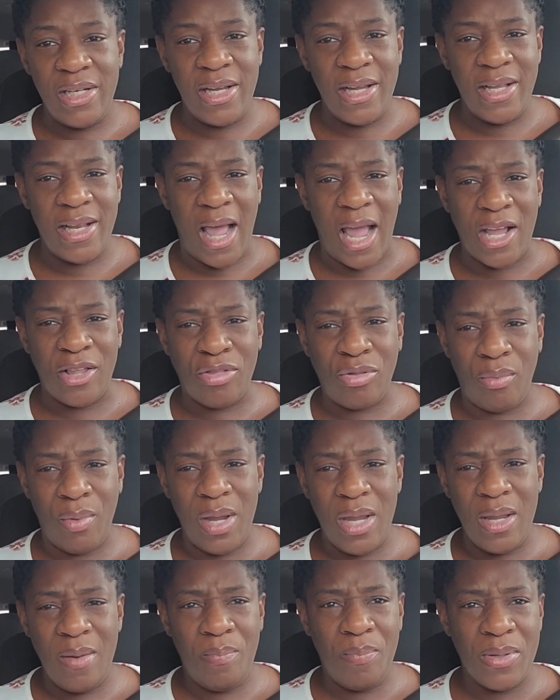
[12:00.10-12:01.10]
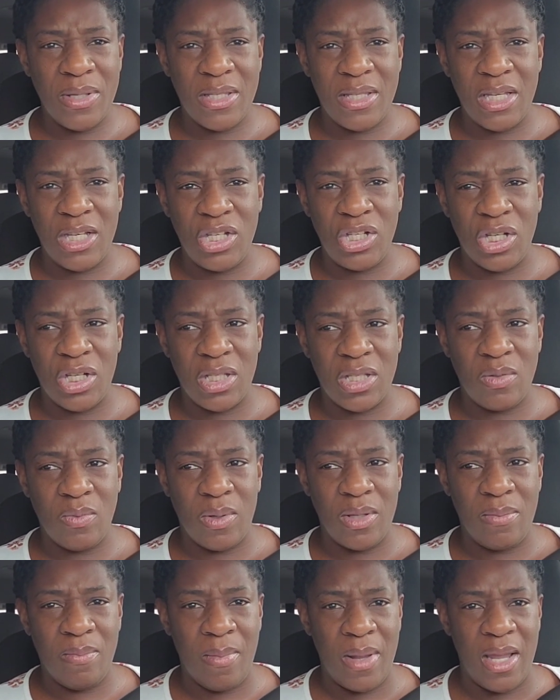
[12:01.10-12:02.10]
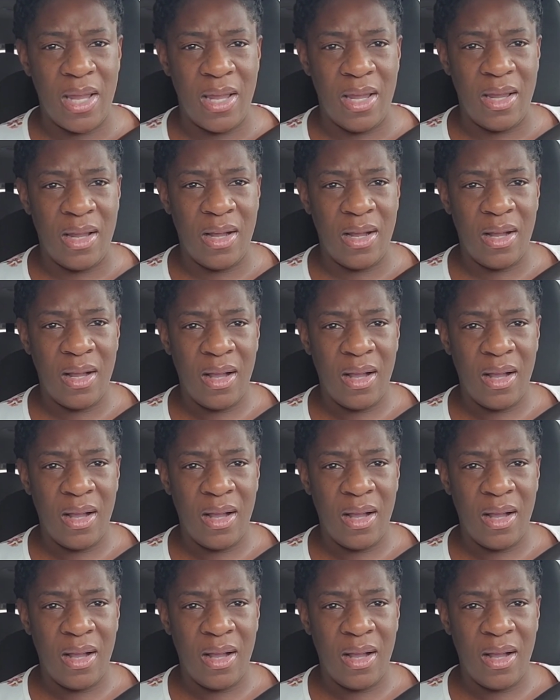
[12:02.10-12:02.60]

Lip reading: did like 3 positions with me,